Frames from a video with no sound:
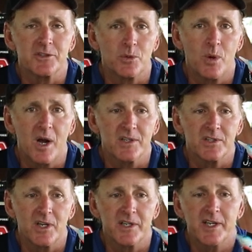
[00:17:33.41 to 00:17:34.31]

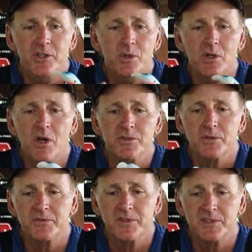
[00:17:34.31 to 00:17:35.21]
rocks on it. And you can
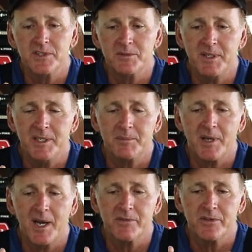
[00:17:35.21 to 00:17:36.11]
also fish these medium
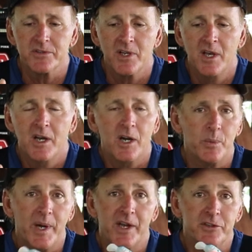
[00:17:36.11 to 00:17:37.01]
divers
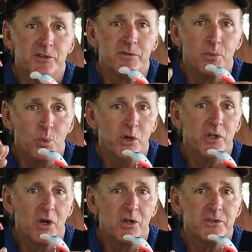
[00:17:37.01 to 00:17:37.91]
around
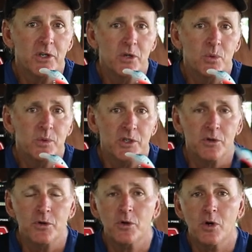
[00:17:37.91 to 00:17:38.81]
wood also. You
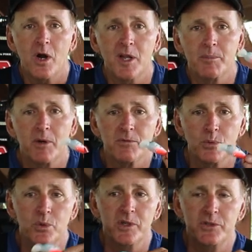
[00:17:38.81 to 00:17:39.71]
know, they'll crawl up over
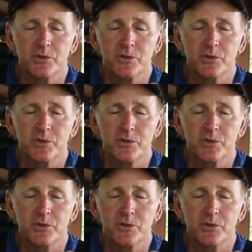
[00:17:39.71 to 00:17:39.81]
wood.